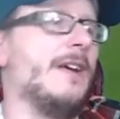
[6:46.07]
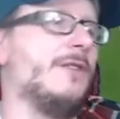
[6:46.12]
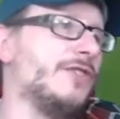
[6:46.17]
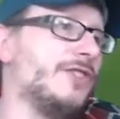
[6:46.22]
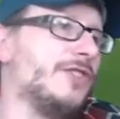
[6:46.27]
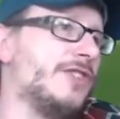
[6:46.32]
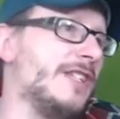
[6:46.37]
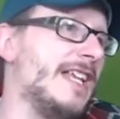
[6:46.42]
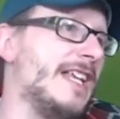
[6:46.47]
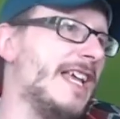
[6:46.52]

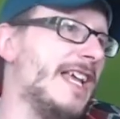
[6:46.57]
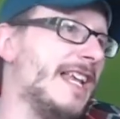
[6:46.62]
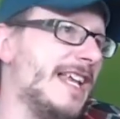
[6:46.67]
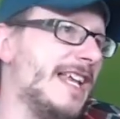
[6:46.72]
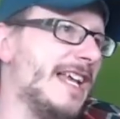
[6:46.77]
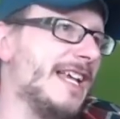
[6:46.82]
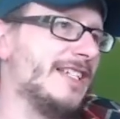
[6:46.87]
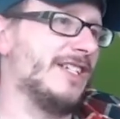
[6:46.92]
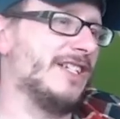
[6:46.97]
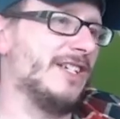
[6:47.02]
nearly
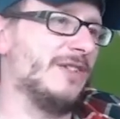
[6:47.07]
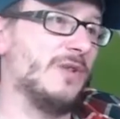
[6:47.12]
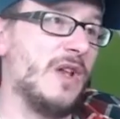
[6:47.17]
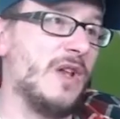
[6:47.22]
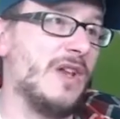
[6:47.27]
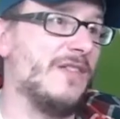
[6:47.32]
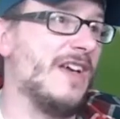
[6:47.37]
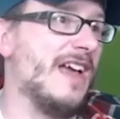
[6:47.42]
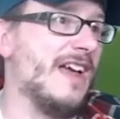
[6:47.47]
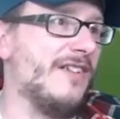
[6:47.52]
has it. It was
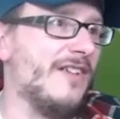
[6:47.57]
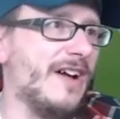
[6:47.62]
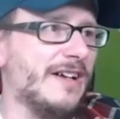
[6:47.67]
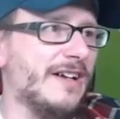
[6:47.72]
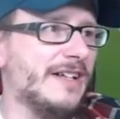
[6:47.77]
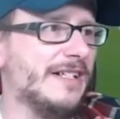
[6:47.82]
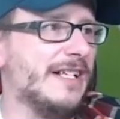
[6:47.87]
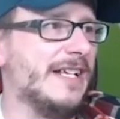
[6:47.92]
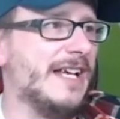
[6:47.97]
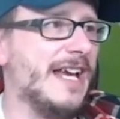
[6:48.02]
Oliveira.
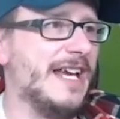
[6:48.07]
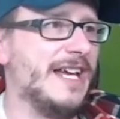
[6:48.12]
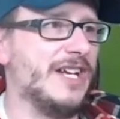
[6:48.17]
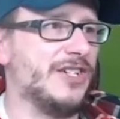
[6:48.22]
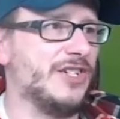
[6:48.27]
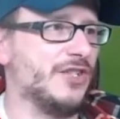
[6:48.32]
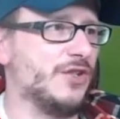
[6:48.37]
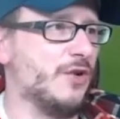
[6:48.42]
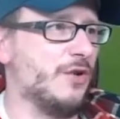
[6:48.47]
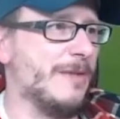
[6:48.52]
He doesn't
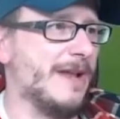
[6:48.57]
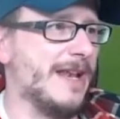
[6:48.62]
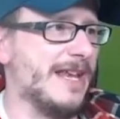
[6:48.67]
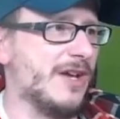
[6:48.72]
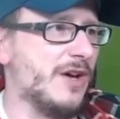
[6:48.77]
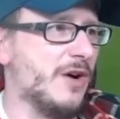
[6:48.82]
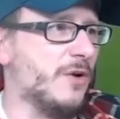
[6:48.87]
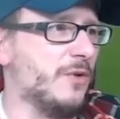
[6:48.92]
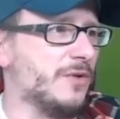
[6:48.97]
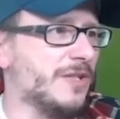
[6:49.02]
score many
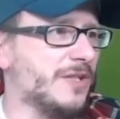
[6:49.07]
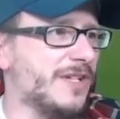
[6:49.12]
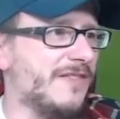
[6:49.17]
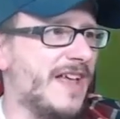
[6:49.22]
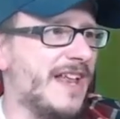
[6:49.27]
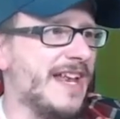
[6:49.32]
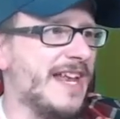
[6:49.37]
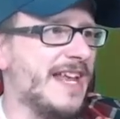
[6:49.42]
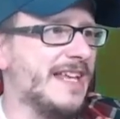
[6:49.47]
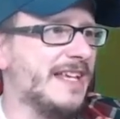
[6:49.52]
goals, if
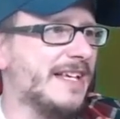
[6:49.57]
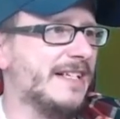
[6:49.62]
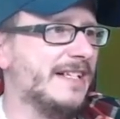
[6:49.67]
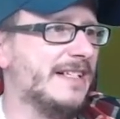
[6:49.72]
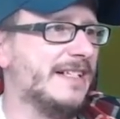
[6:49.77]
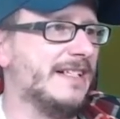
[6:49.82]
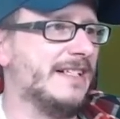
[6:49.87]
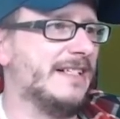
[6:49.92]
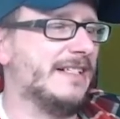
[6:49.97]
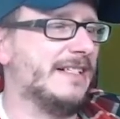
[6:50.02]
any.
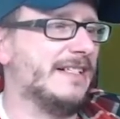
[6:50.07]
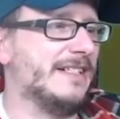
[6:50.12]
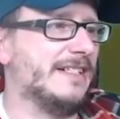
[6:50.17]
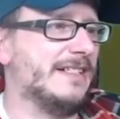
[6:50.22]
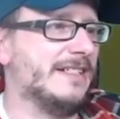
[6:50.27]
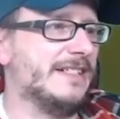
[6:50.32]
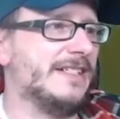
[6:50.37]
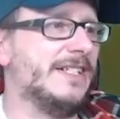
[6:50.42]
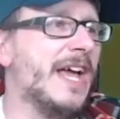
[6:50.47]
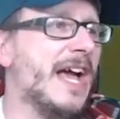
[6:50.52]

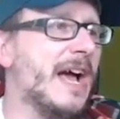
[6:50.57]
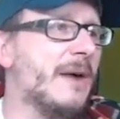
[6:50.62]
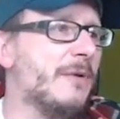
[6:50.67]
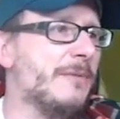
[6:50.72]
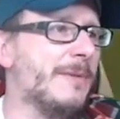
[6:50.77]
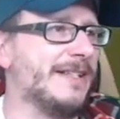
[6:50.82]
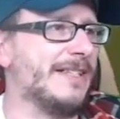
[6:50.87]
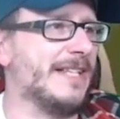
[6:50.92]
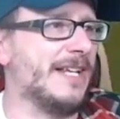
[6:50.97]
Yeah, we'll make that